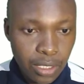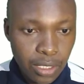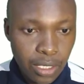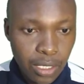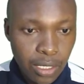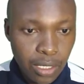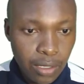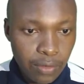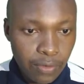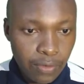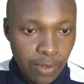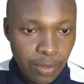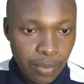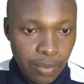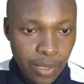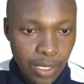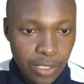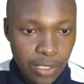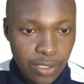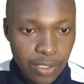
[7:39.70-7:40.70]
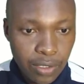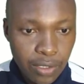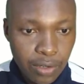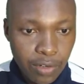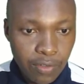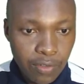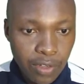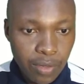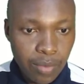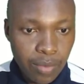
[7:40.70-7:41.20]
5 minus 0
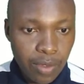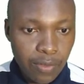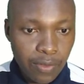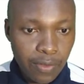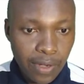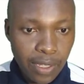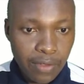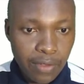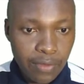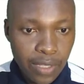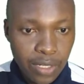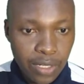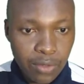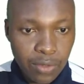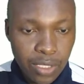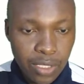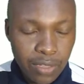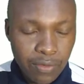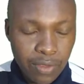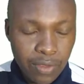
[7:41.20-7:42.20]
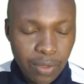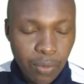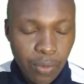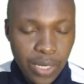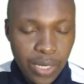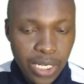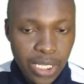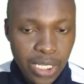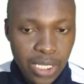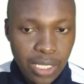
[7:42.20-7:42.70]
divided by 5, that will give the
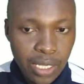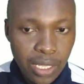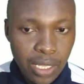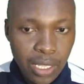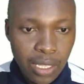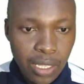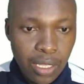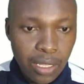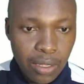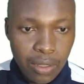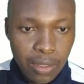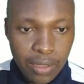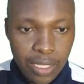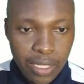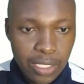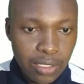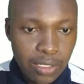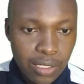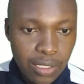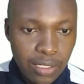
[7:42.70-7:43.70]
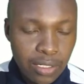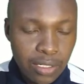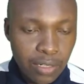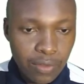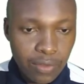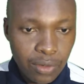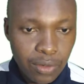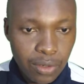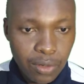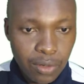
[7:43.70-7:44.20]
width. That's the
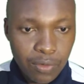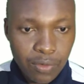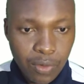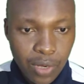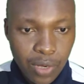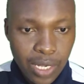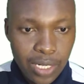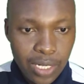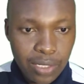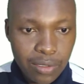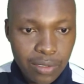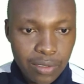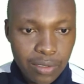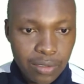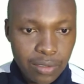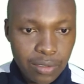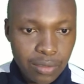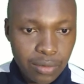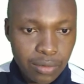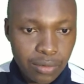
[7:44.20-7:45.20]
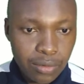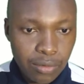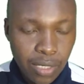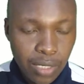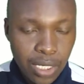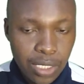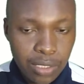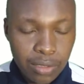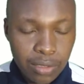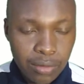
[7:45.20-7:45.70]
interval of 1. So
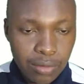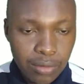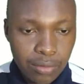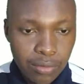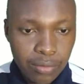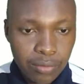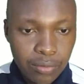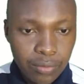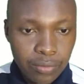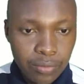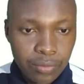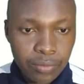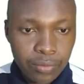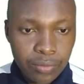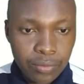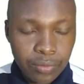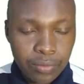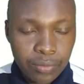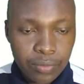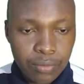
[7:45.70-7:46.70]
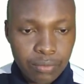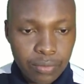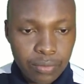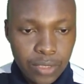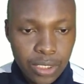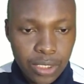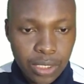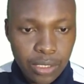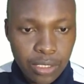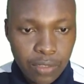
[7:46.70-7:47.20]
1, the
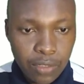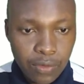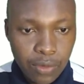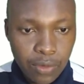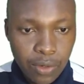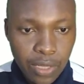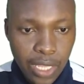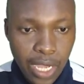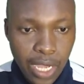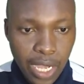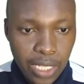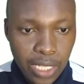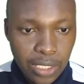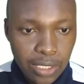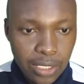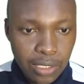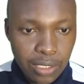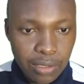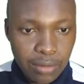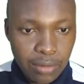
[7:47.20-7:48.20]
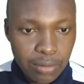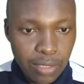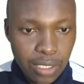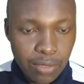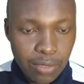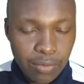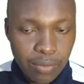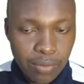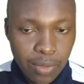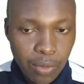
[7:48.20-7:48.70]
interval of the height, that will
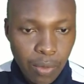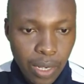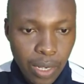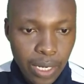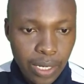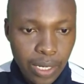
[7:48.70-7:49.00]
be 1.